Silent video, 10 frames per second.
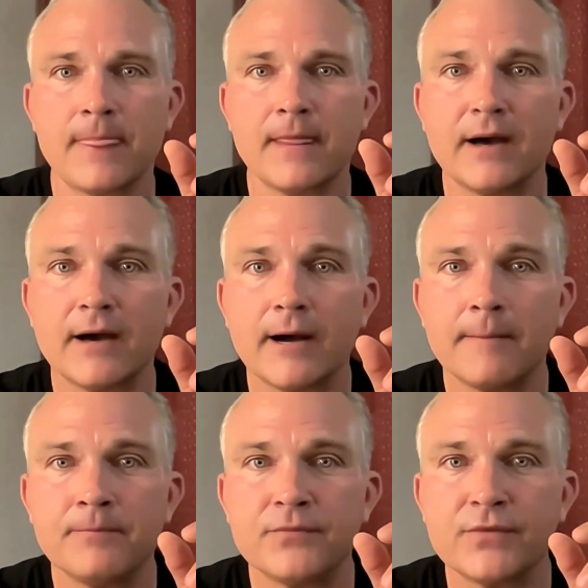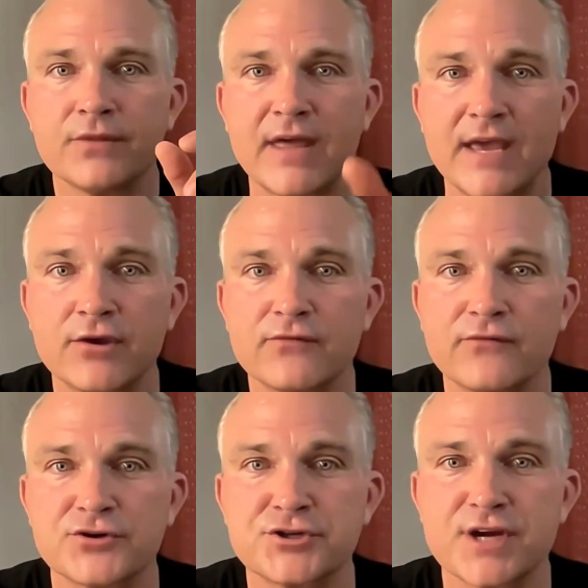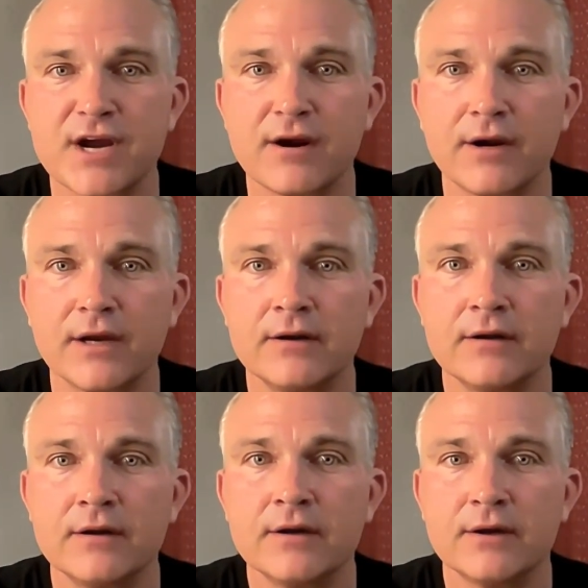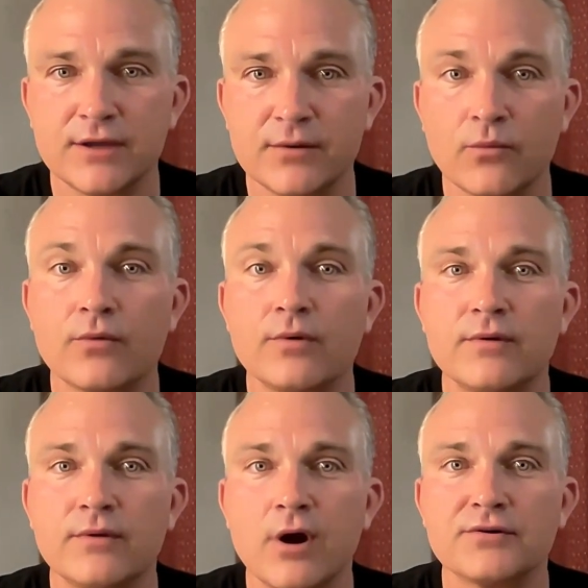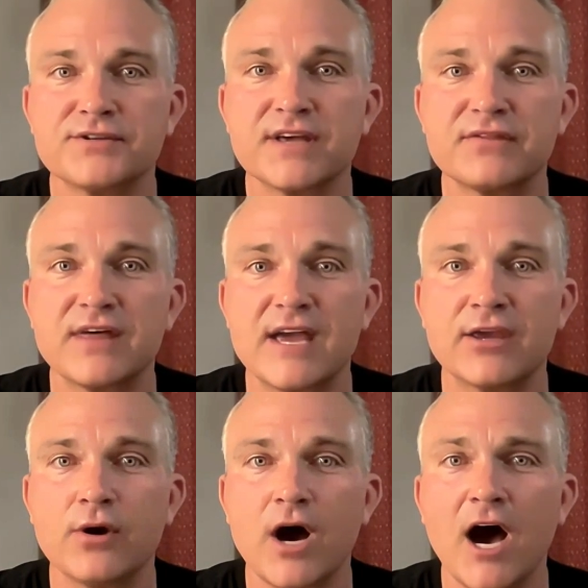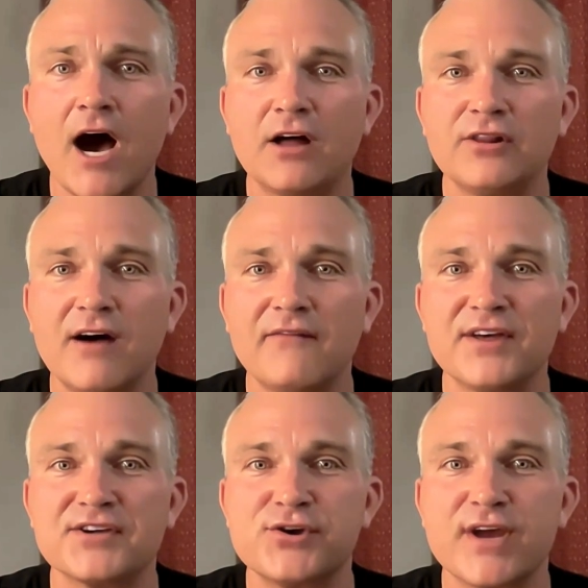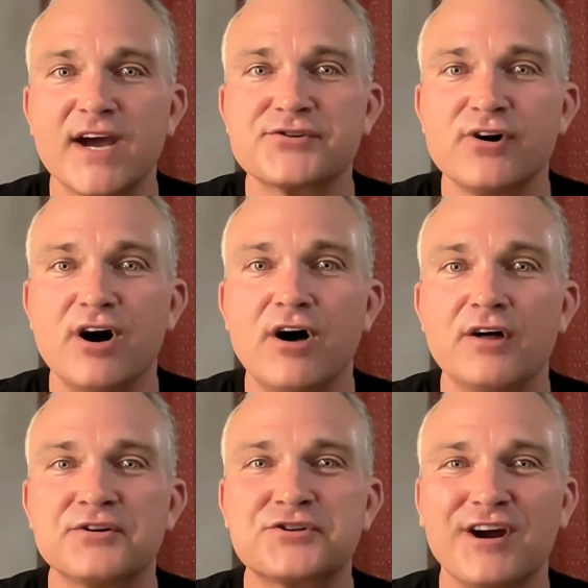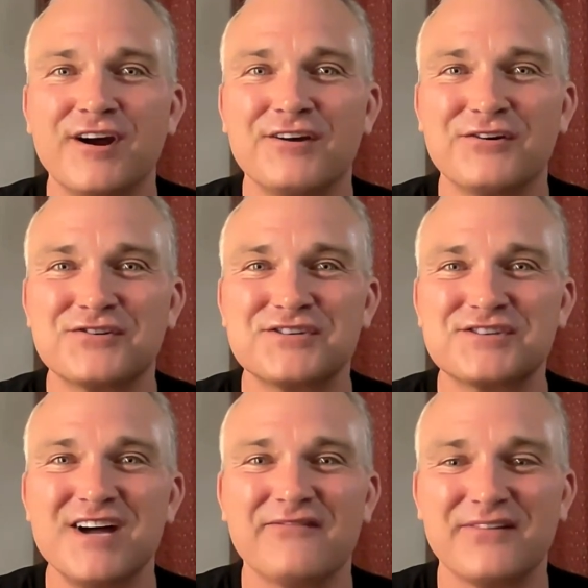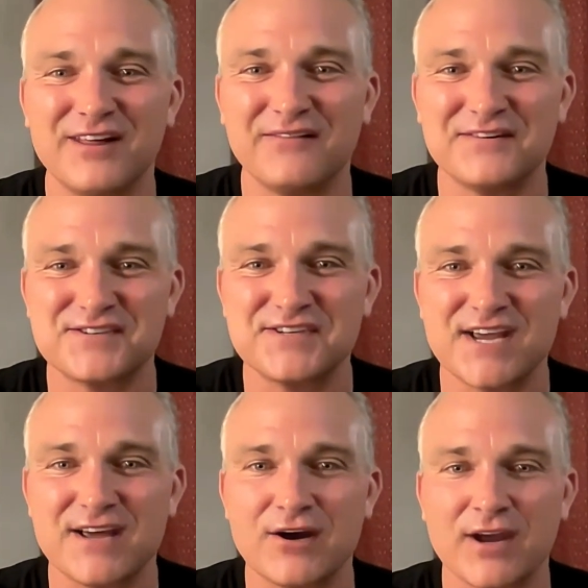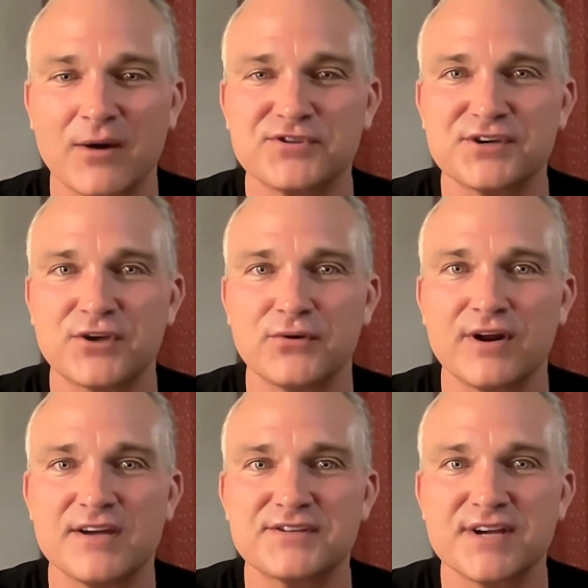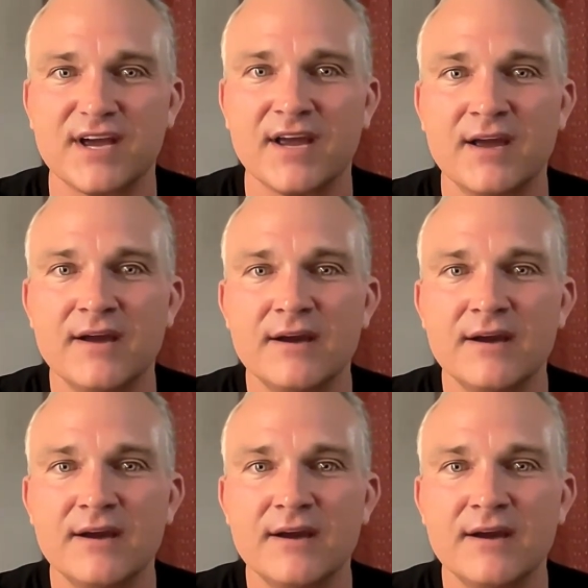Um, thank you for sharing. Jose, thank you. Oh, I love this. You guys are all sharing your stuff. I love to see it. Okay, what's the Q and A say?